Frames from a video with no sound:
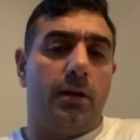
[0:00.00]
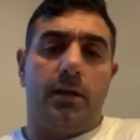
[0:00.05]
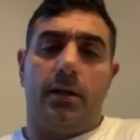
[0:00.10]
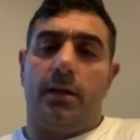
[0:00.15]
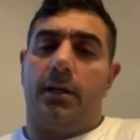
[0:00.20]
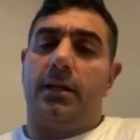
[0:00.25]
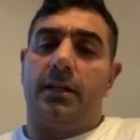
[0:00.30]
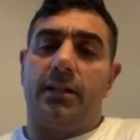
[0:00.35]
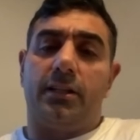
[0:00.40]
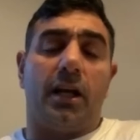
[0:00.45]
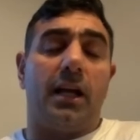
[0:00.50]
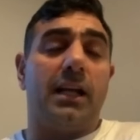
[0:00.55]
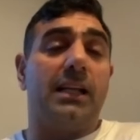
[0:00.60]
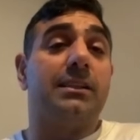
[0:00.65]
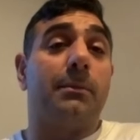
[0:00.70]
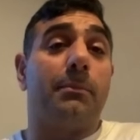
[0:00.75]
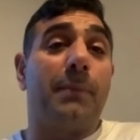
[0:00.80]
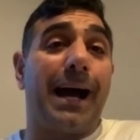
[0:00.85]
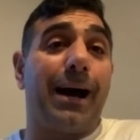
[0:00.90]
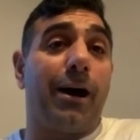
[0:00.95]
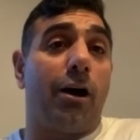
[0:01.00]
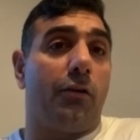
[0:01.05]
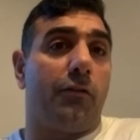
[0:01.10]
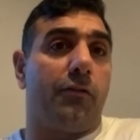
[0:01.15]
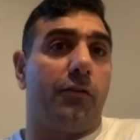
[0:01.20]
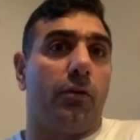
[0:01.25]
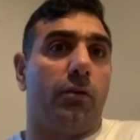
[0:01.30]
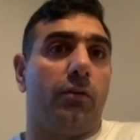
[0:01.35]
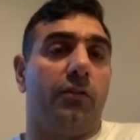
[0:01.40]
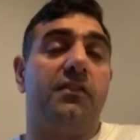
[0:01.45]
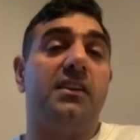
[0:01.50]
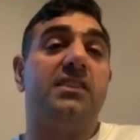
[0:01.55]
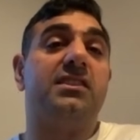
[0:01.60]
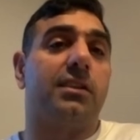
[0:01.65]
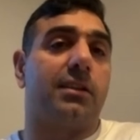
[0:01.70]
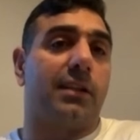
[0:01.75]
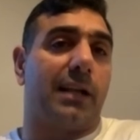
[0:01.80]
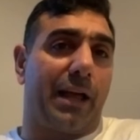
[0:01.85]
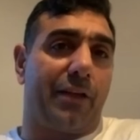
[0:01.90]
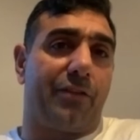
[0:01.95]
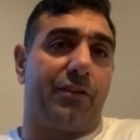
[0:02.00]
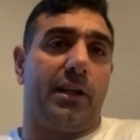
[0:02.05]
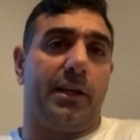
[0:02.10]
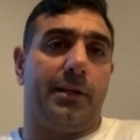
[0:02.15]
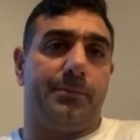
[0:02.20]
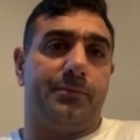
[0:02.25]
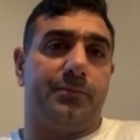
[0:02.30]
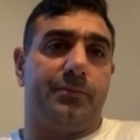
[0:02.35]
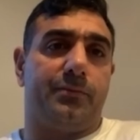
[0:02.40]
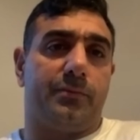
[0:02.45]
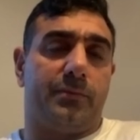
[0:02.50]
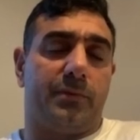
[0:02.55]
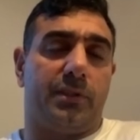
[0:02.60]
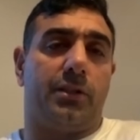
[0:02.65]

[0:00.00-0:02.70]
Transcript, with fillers: yeah, he's a powerful physical athlete, you know.